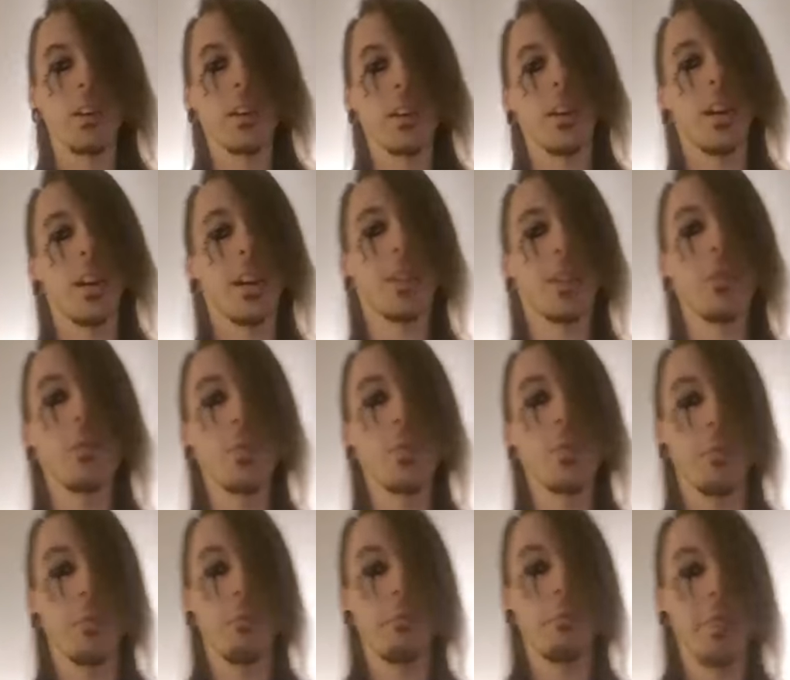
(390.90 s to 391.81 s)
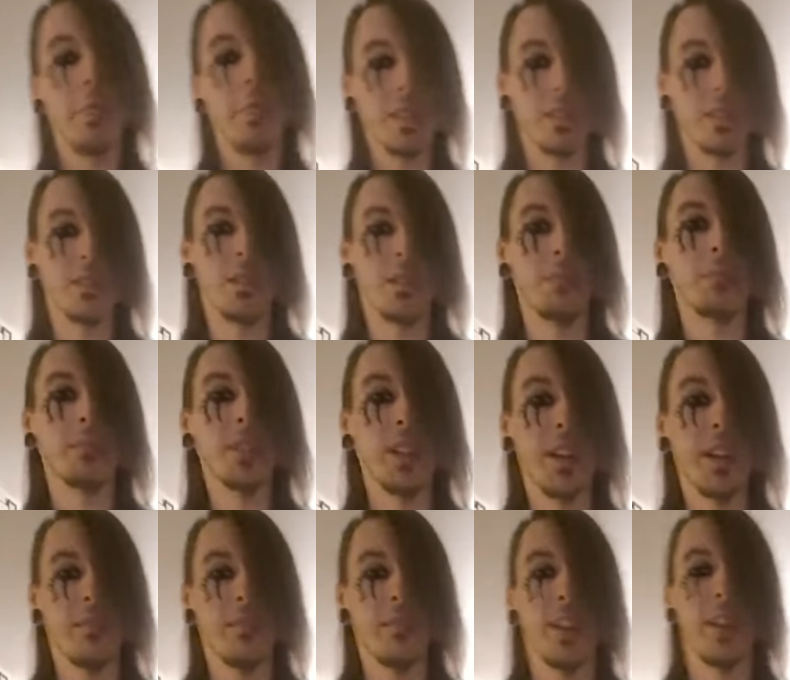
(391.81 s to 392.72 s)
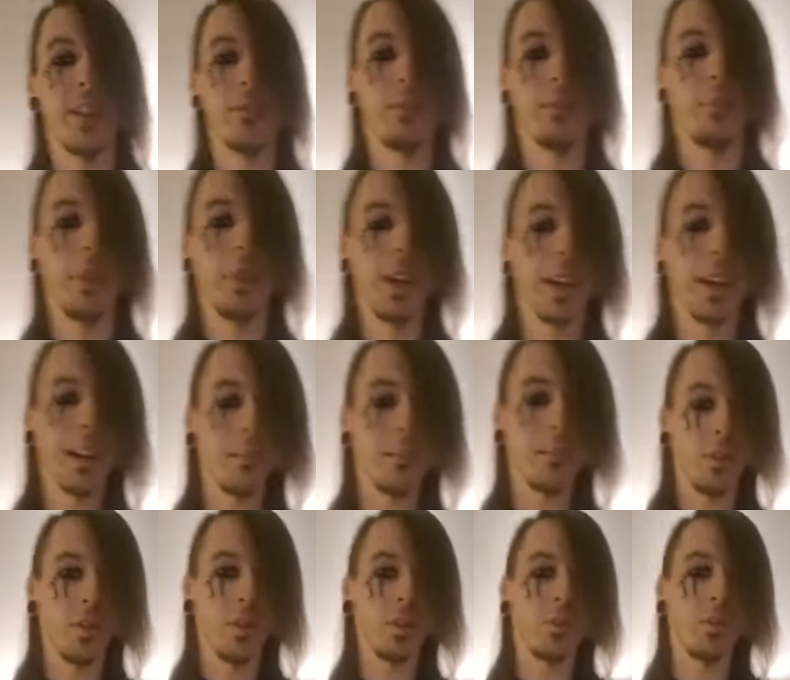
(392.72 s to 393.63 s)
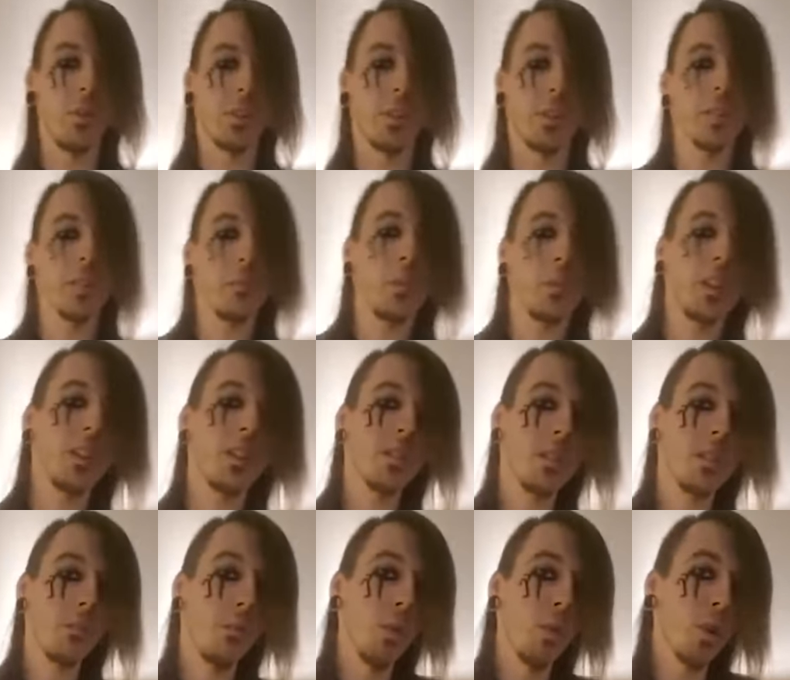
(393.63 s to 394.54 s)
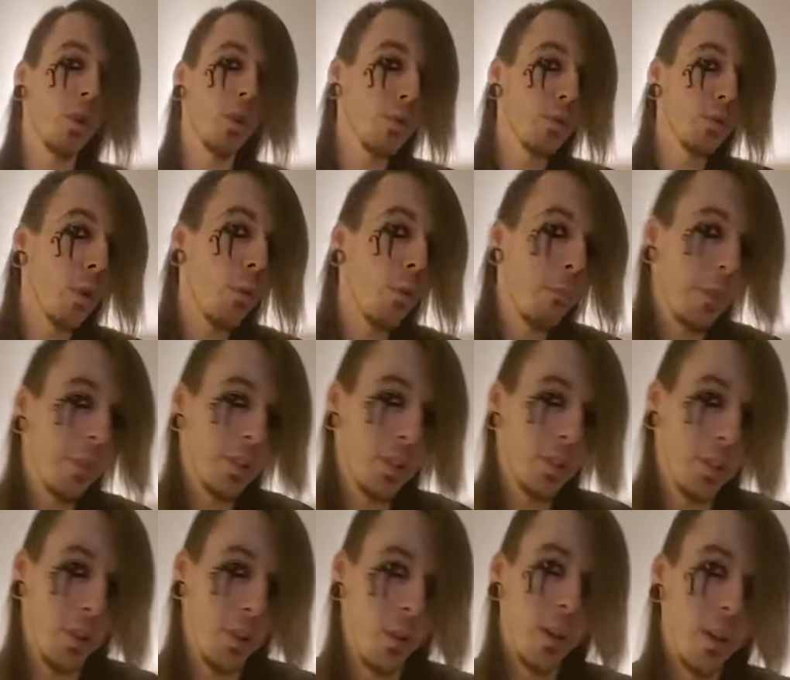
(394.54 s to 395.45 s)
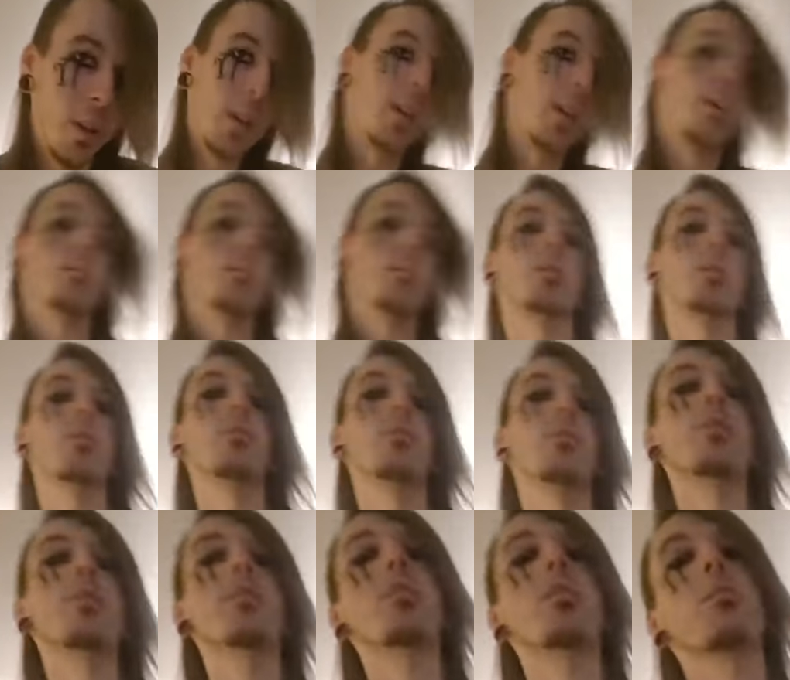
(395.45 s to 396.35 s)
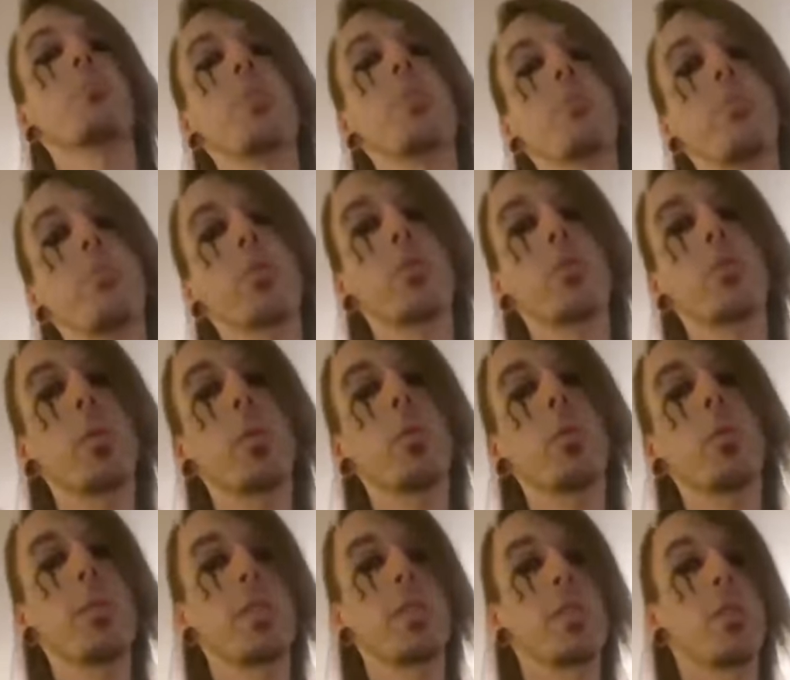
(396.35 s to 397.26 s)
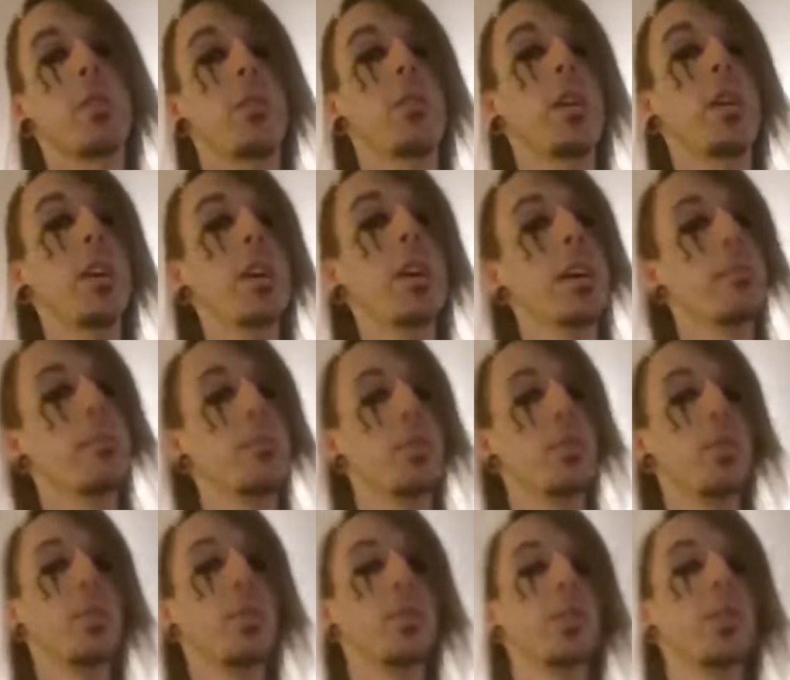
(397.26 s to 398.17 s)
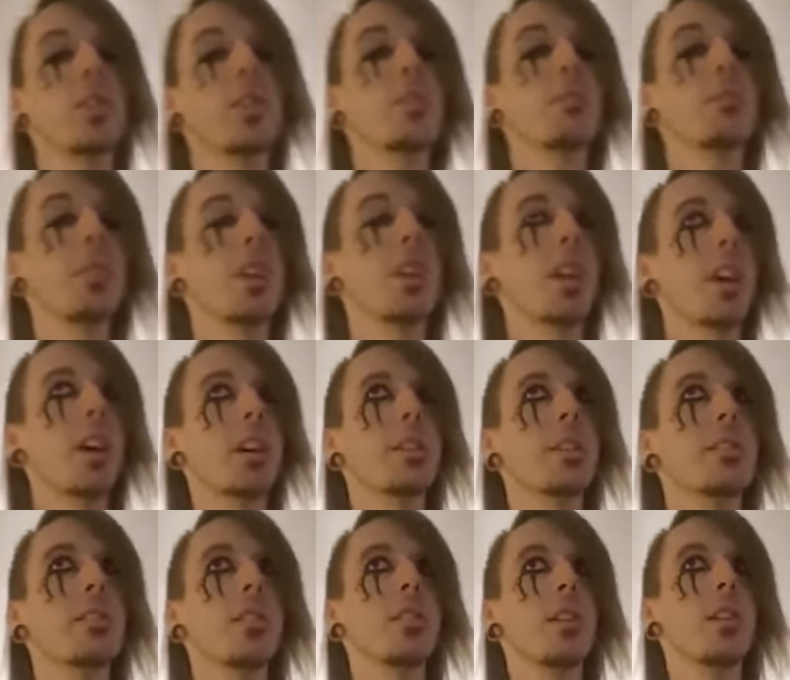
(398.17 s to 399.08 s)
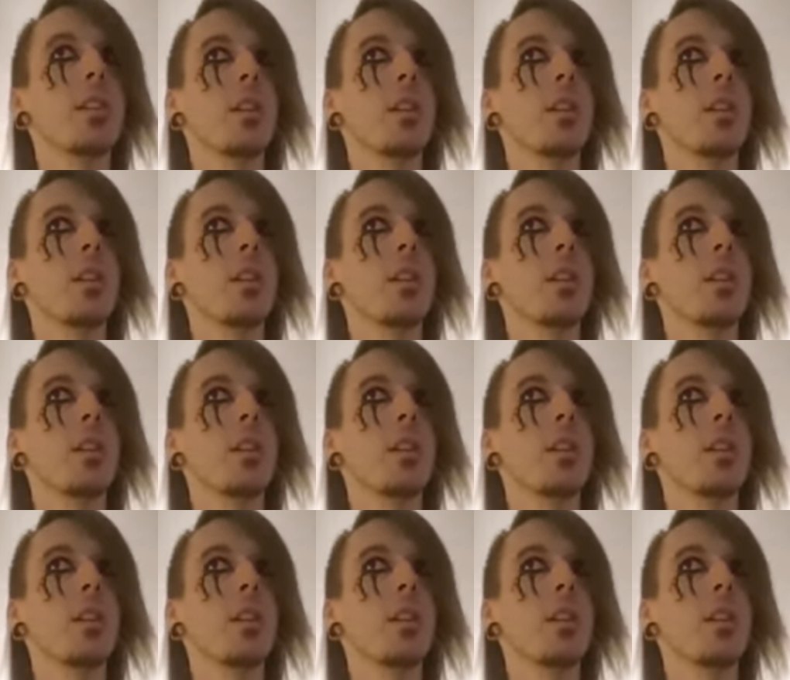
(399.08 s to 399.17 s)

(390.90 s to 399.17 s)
I don't want to be something I've never been. I've been doing this because the world told me to. I'm doing this because people told me to. I'm doing this because,